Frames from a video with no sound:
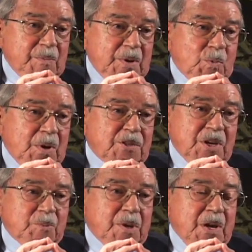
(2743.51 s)
But once
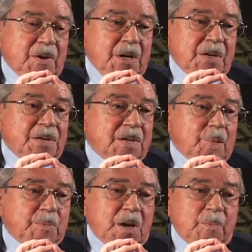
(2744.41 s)
they were there, they just
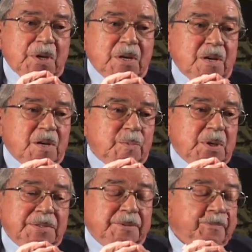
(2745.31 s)
kept coming and
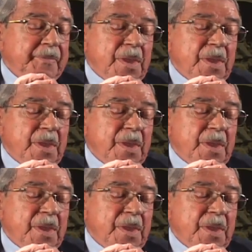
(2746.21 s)
coming, and